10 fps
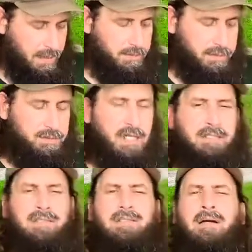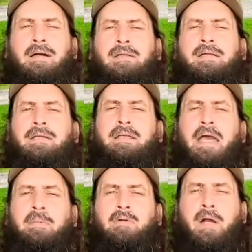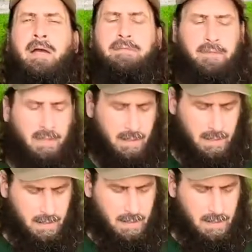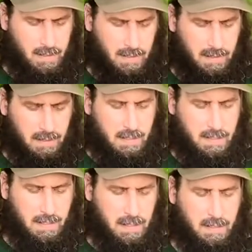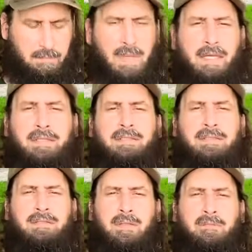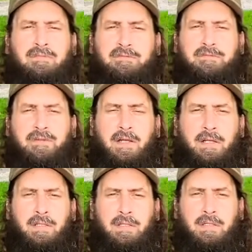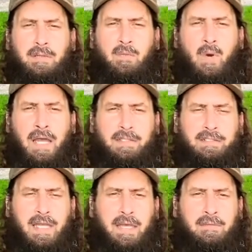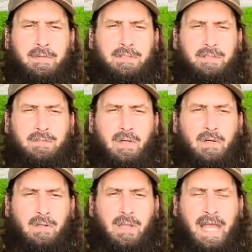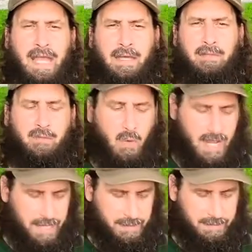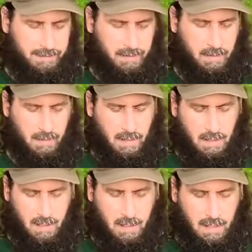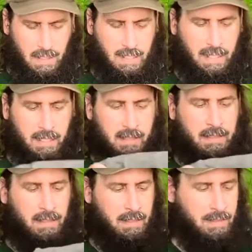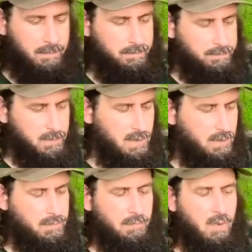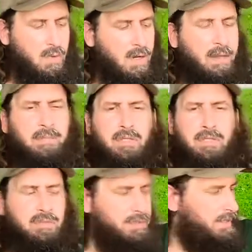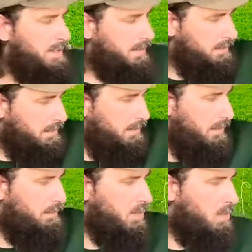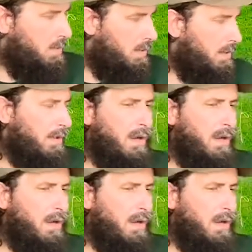to Jason Hunt at Campcraft. He makes some very good waxed canvas. It's all hand waxed, and the more I've been using it, the more